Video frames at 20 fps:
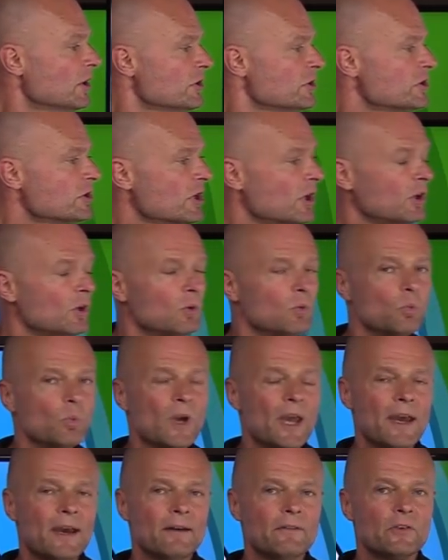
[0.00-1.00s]
So
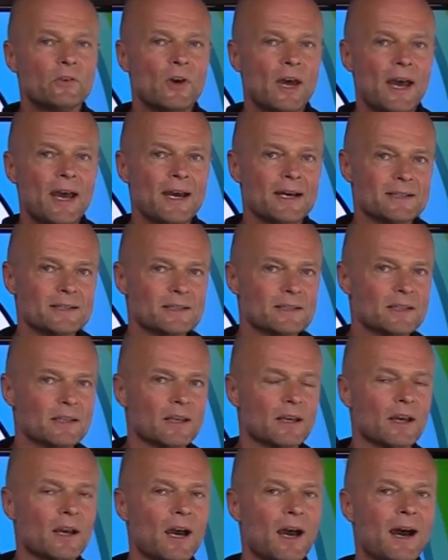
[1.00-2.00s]
we have to ask,
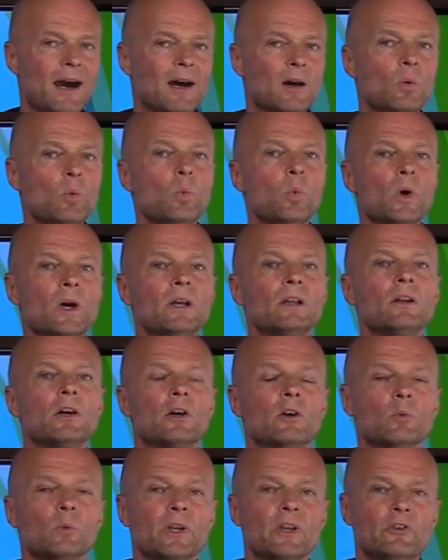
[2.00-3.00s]
how well
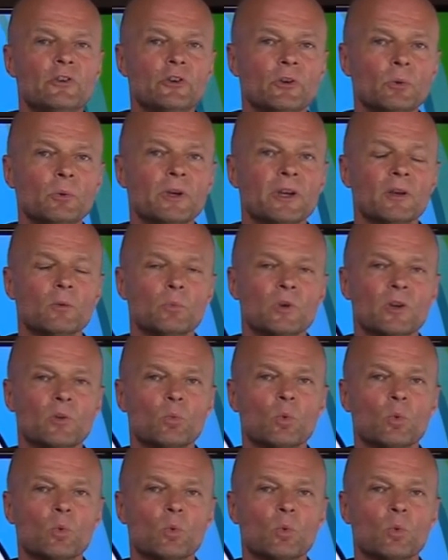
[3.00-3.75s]
are we doing with